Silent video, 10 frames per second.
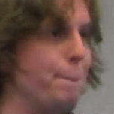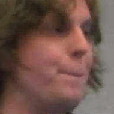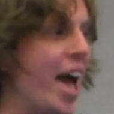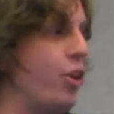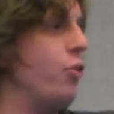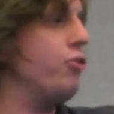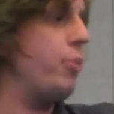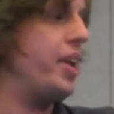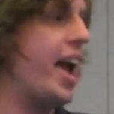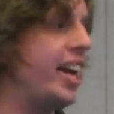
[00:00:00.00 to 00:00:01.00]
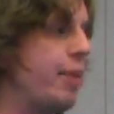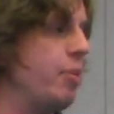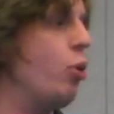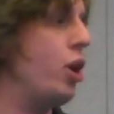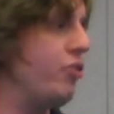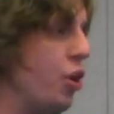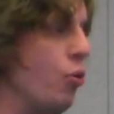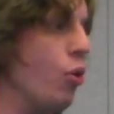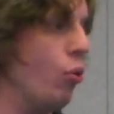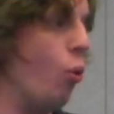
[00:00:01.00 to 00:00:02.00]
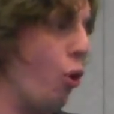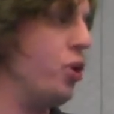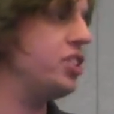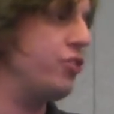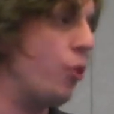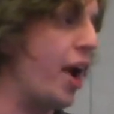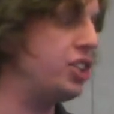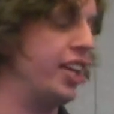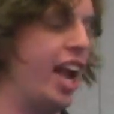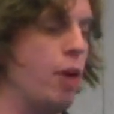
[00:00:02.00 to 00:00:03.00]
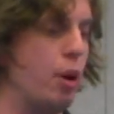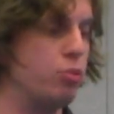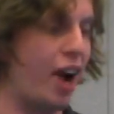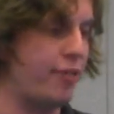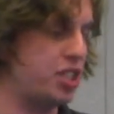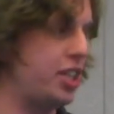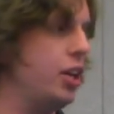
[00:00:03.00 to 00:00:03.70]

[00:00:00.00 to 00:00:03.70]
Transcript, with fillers: better from the academic point of view or worse if you actually care about privacy